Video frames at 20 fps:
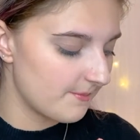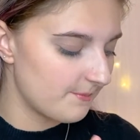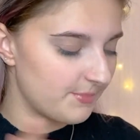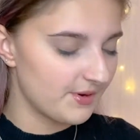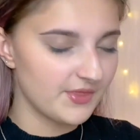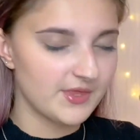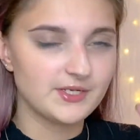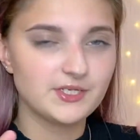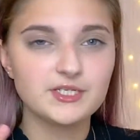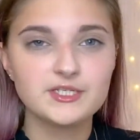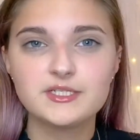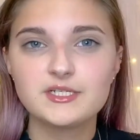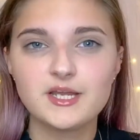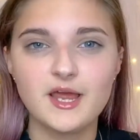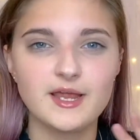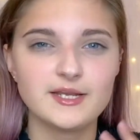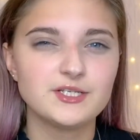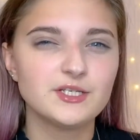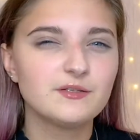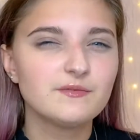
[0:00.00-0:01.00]
but I
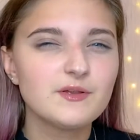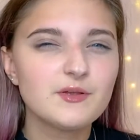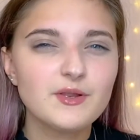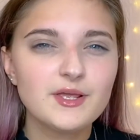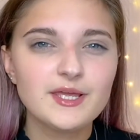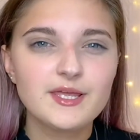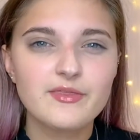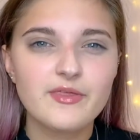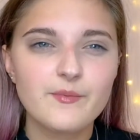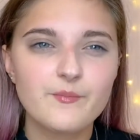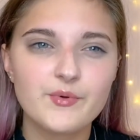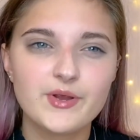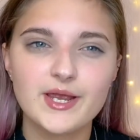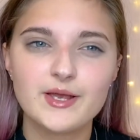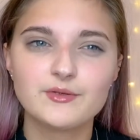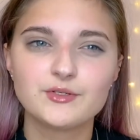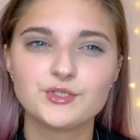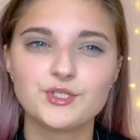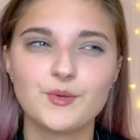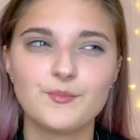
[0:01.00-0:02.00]
just feel like they bring
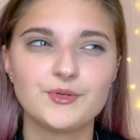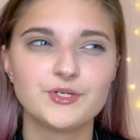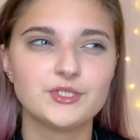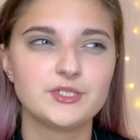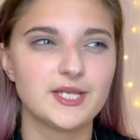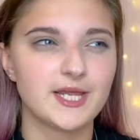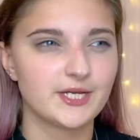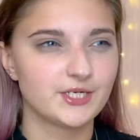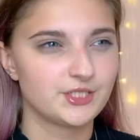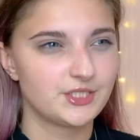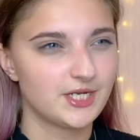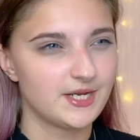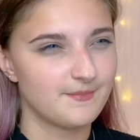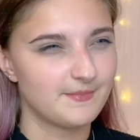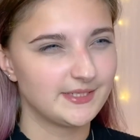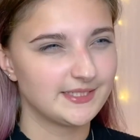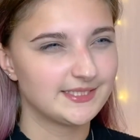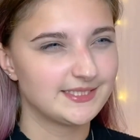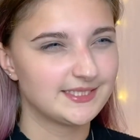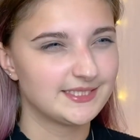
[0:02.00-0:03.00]
out so much texture in
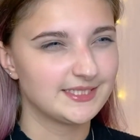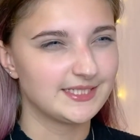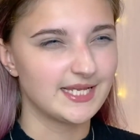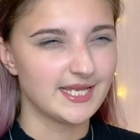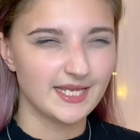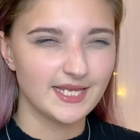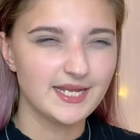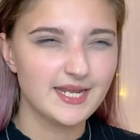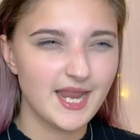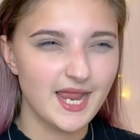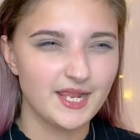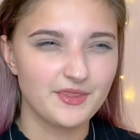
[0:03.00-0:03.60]
my skin